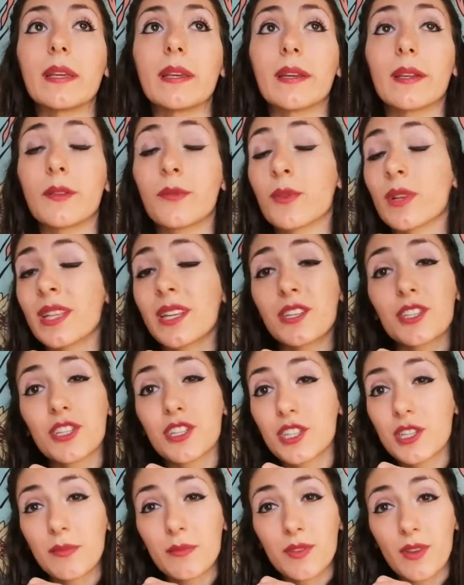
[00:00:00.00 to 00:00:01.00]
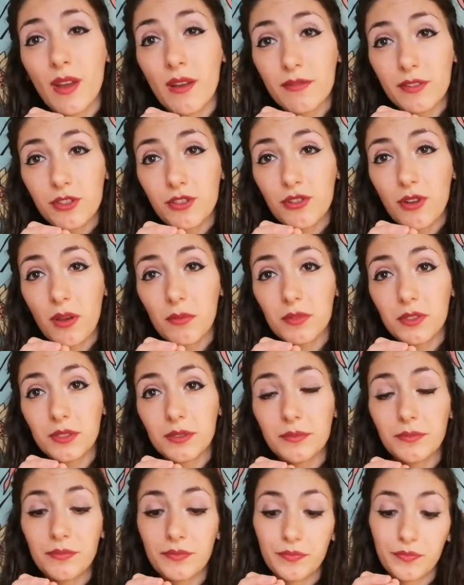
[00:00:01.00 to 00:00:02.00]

in relationships you're having trouble